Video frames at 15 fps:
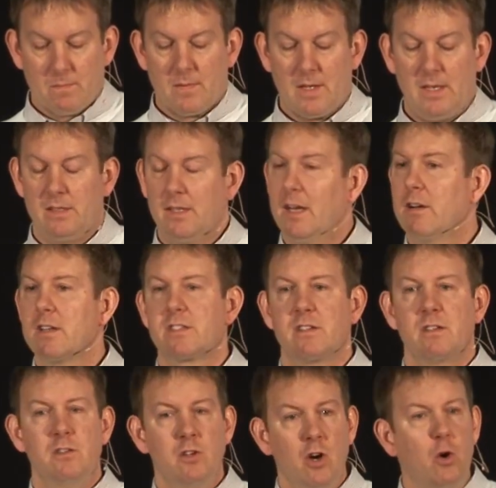And there is
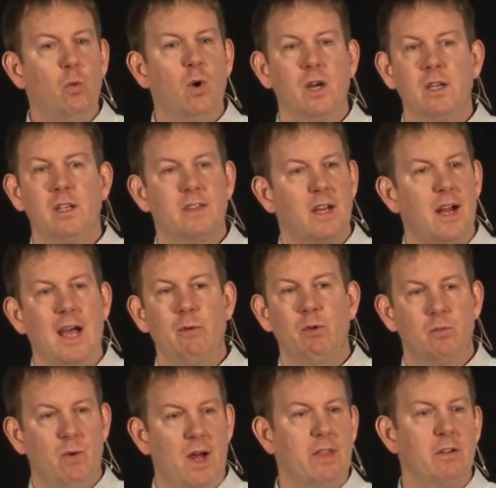no one that I would
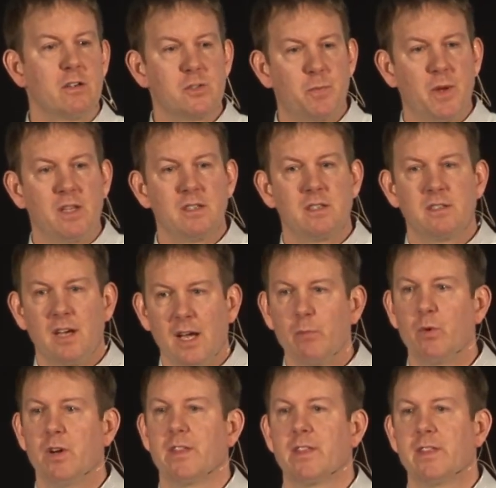rather spend time
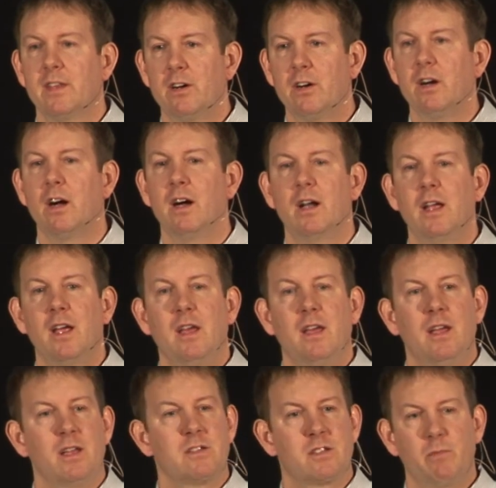with than her.
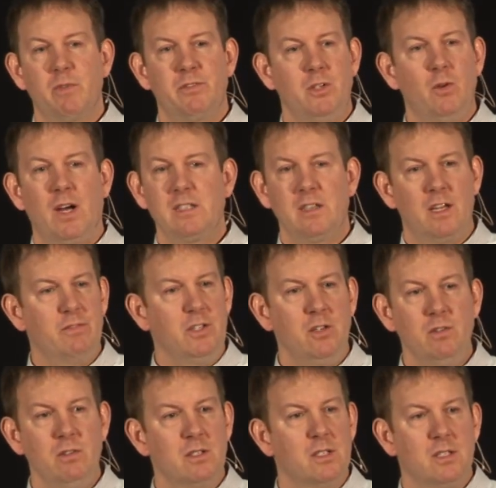And some of you, I love
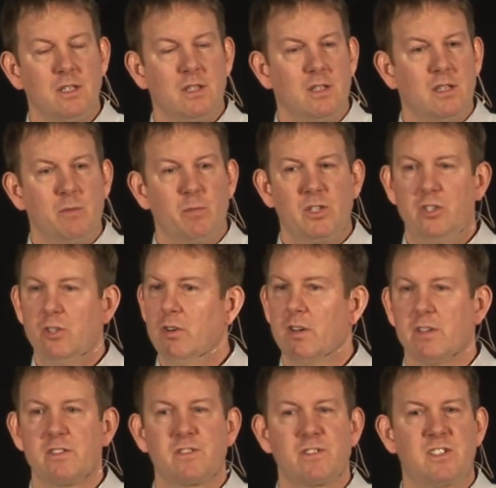you, but you're
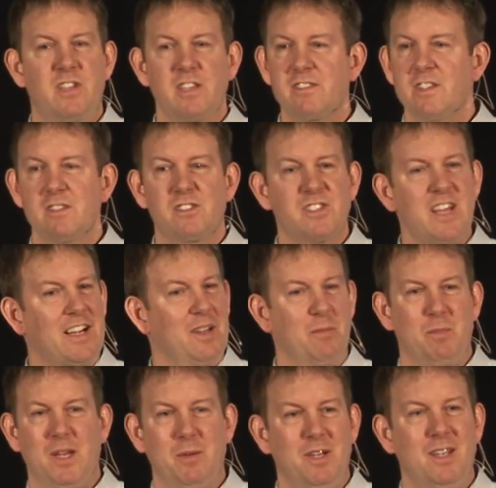a distant second,
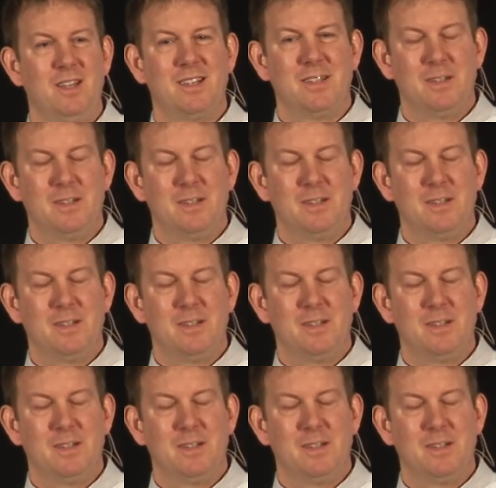baby.